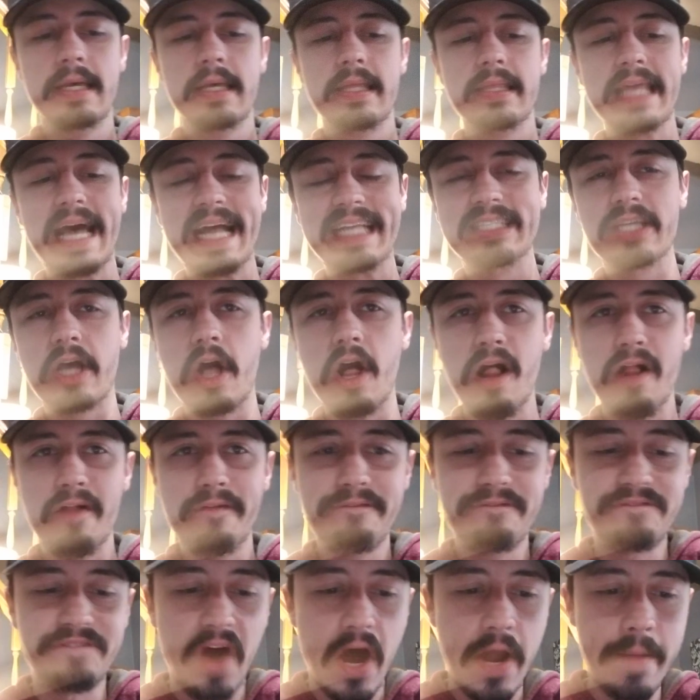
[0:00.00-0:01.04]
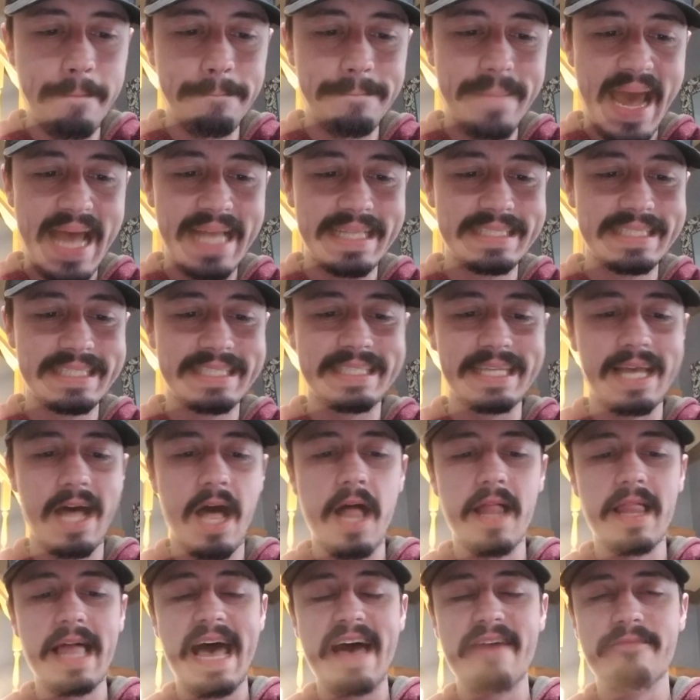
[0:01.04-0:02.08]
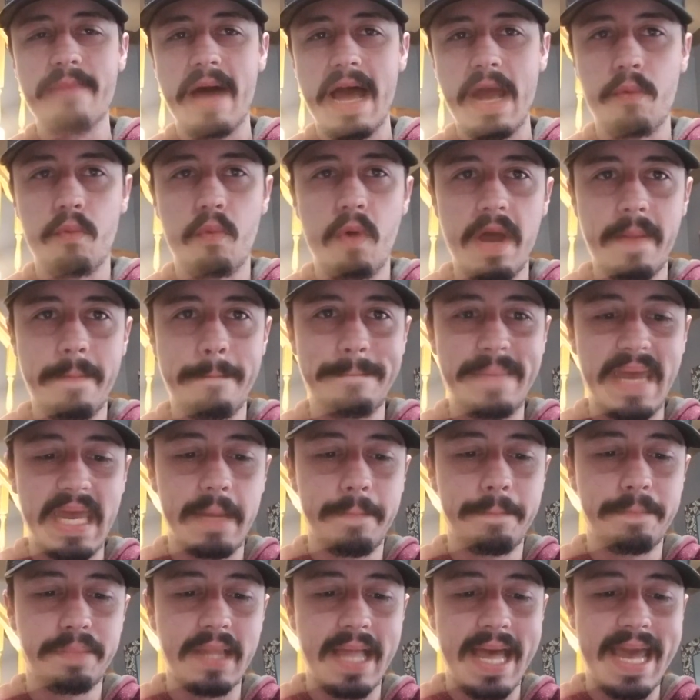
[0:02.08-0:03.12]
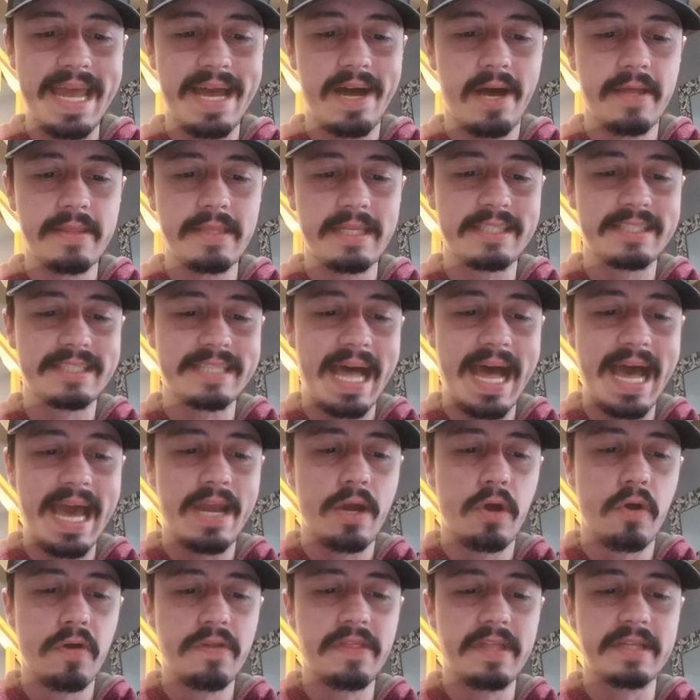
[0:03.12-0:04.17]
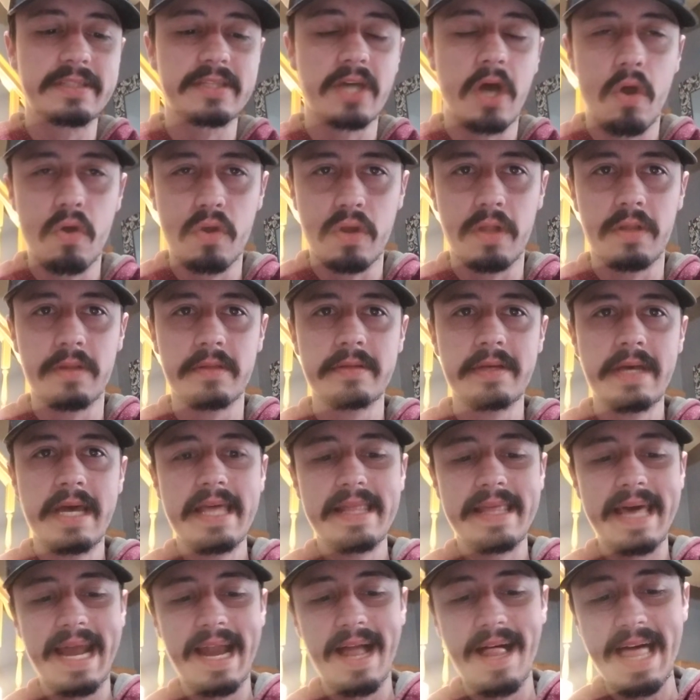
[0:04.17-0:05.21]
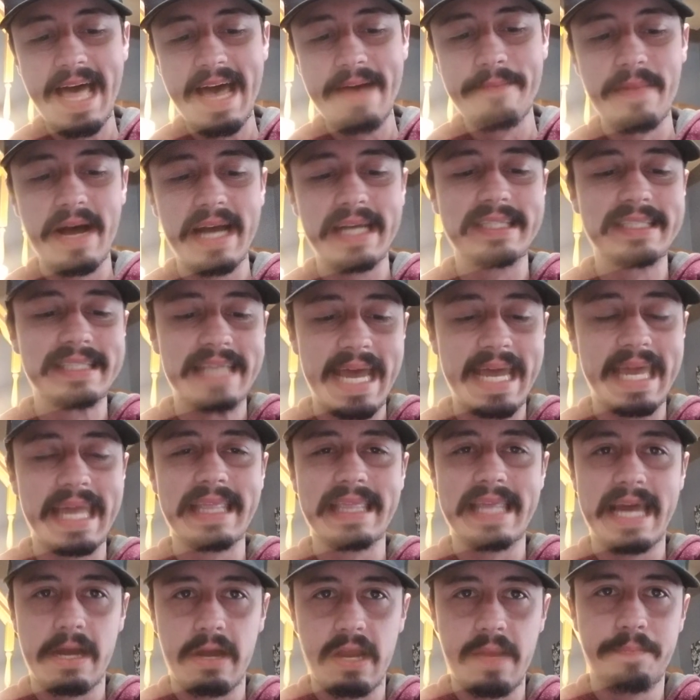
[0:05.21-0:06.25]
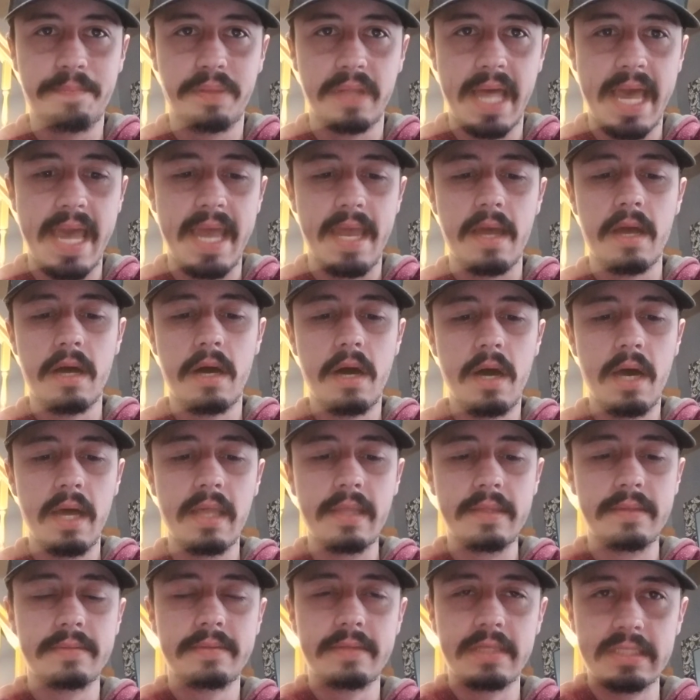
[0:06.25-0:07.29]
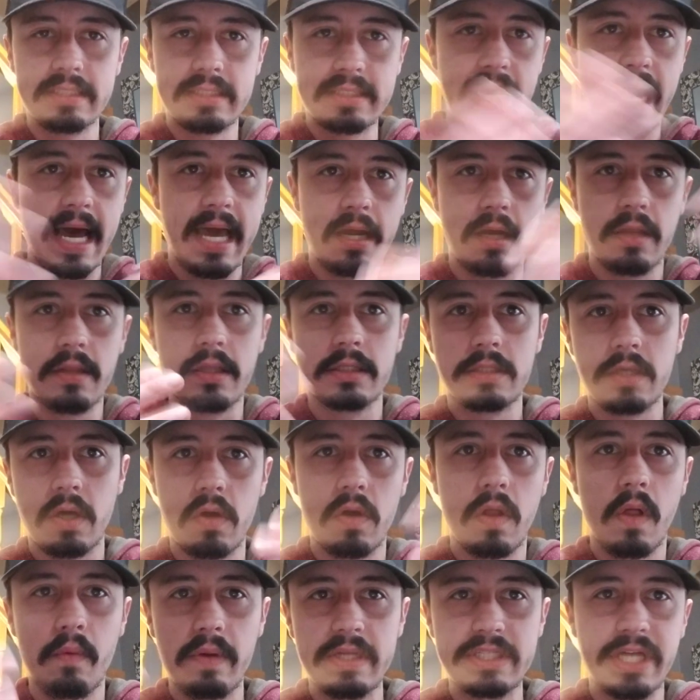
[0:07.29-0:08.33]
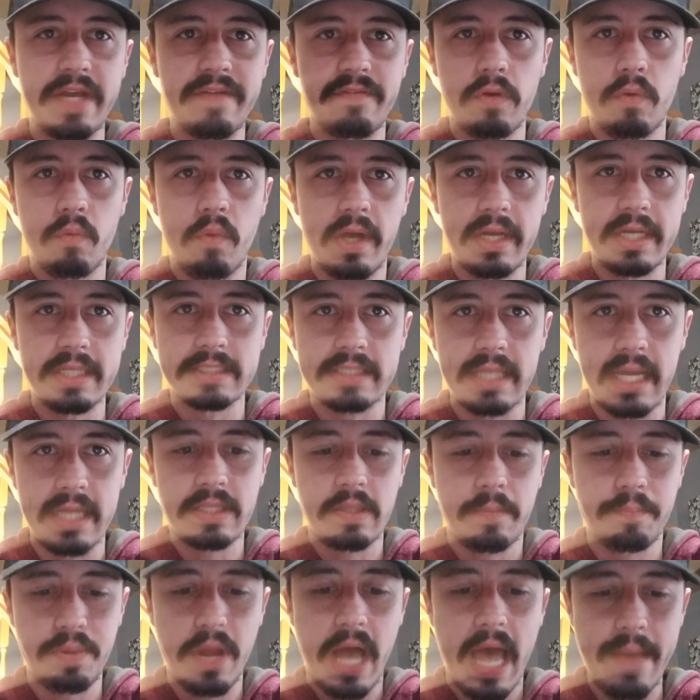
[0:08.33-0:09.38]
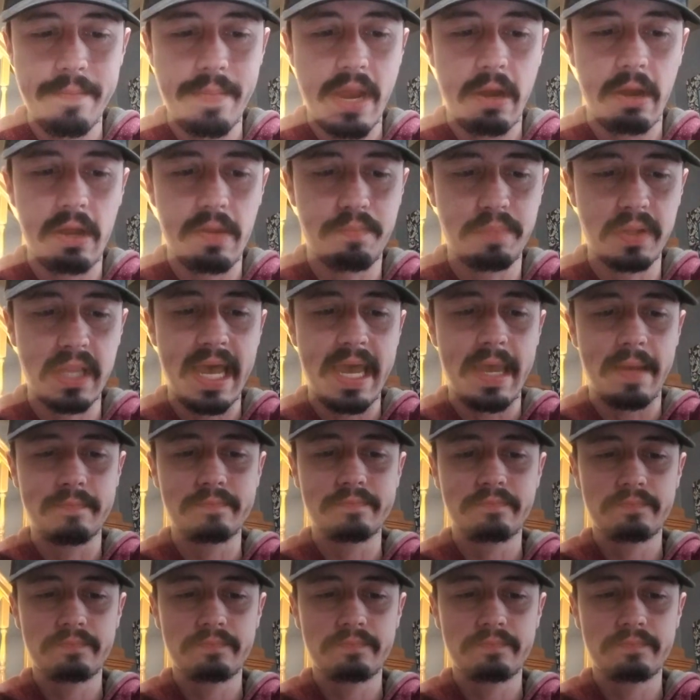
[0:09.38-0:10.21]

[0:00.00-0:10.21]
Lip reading: That's all fun bets. I'll have my one big play on the side or the total. Then I'll have my secondary play on the side or the total, whichever one is not the primary play.